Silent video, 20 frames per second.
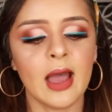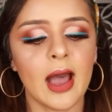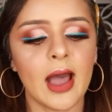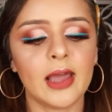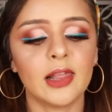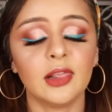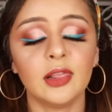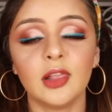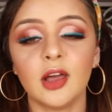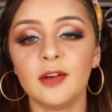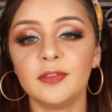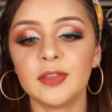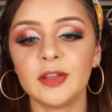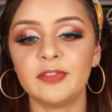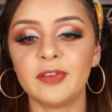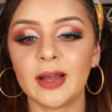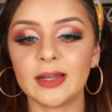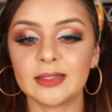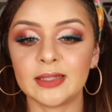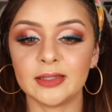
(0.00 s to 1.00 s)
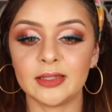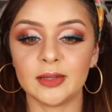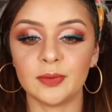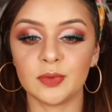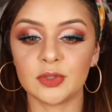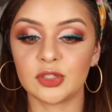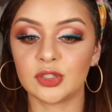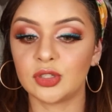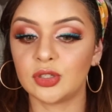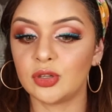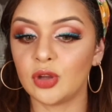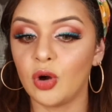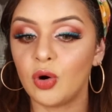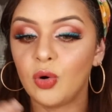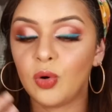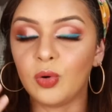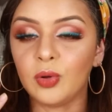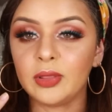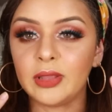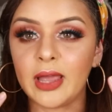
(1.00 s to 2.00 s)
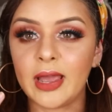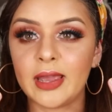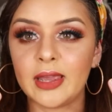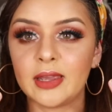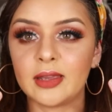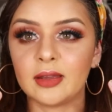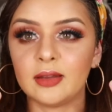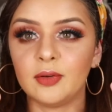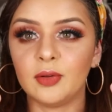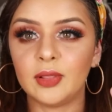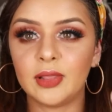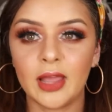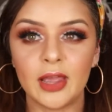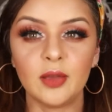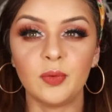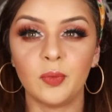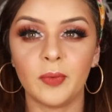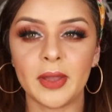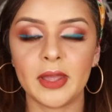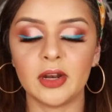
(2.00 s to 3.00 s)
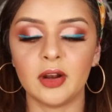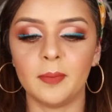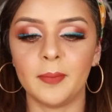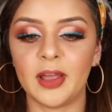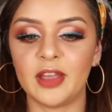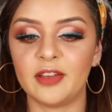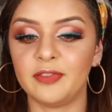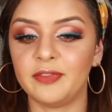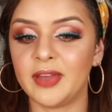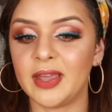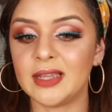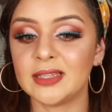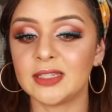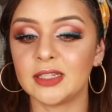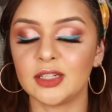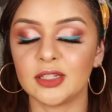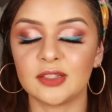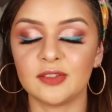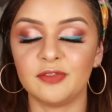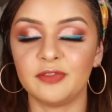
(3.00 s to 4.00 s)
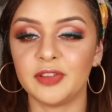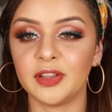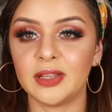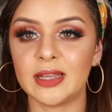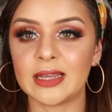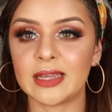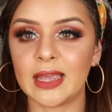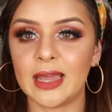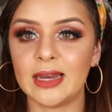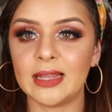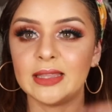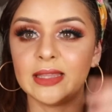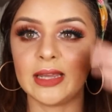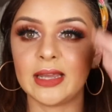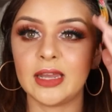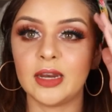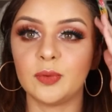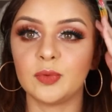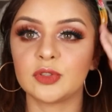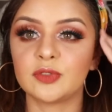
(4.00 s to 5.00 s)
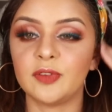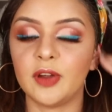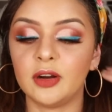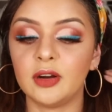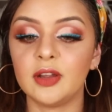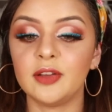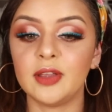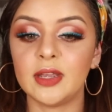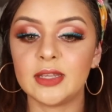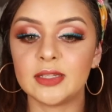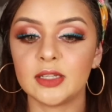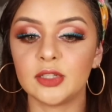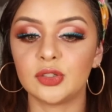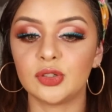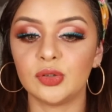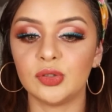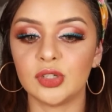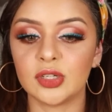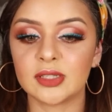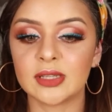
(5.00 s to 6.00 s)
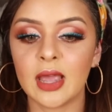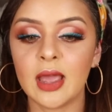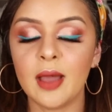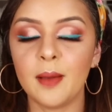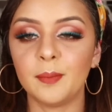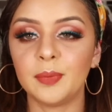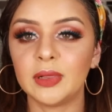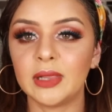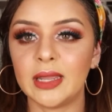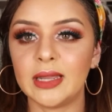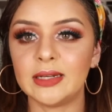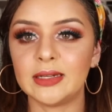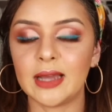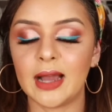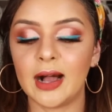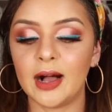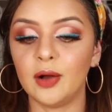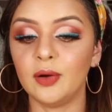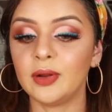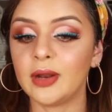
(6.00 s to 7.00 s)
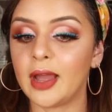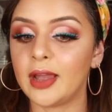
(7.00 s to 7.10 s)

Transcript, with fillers: I love the fact that they were so like lightweight on my face. It doesn't feel like anything and it was very easy to just blend out.